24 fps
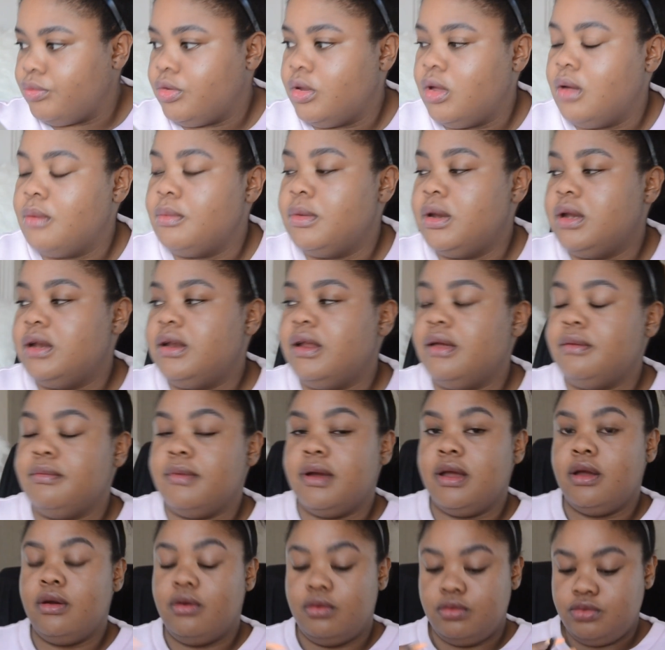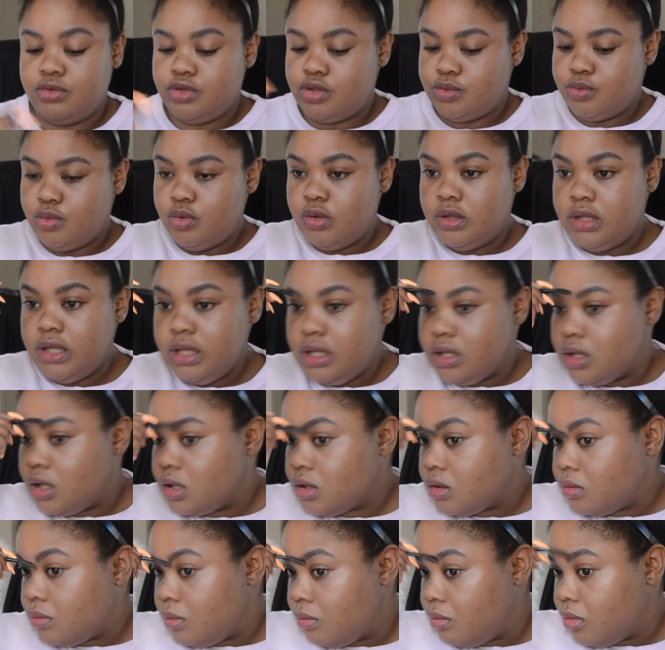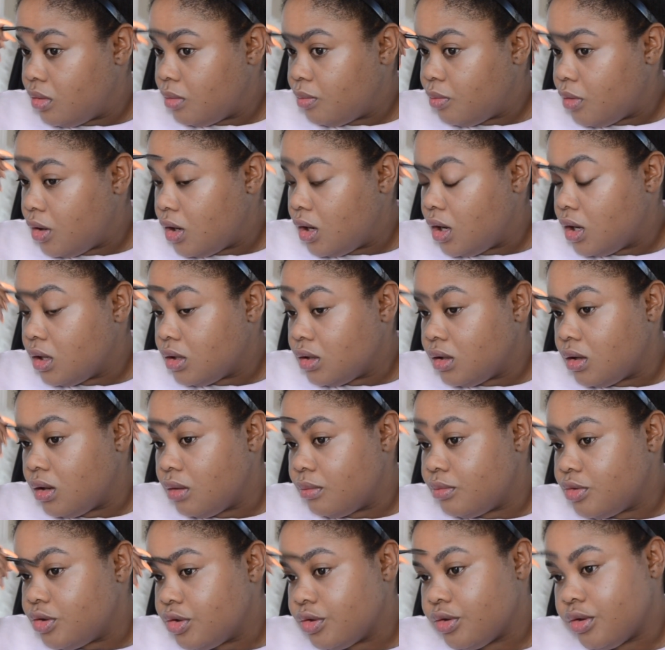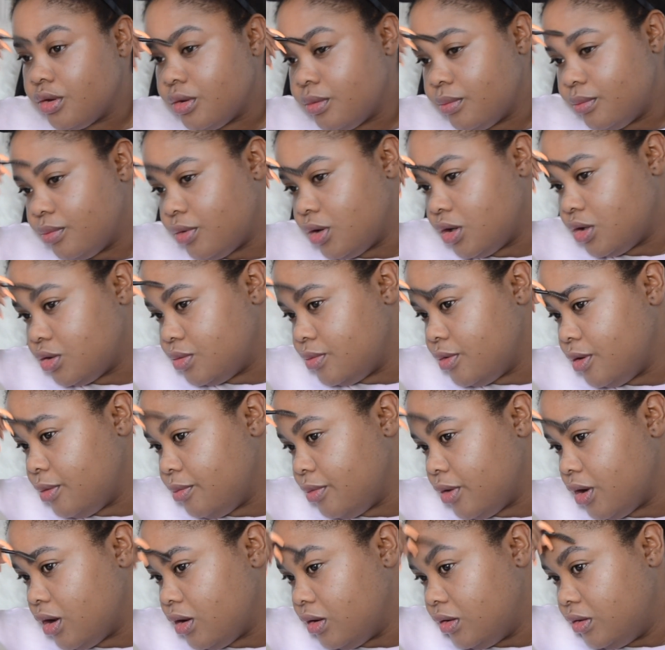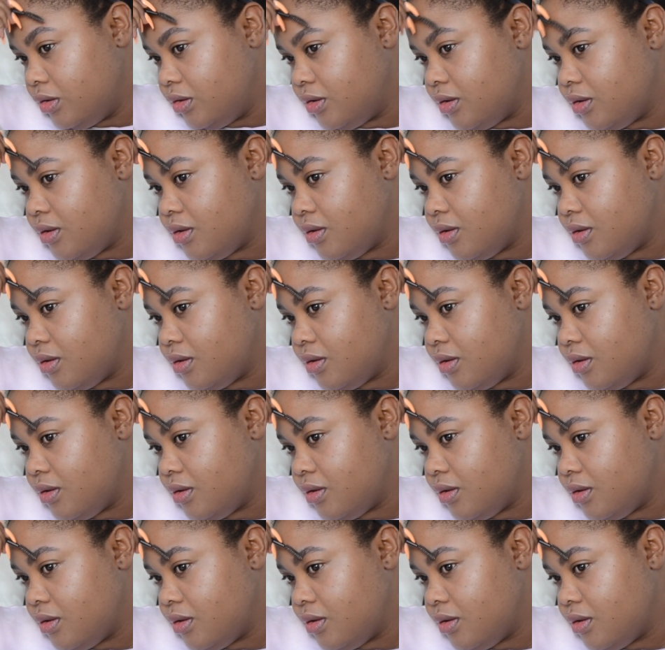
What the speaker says: I'm gonna take my own spoolie, not the one with the product, and I'm just gonna brush my brows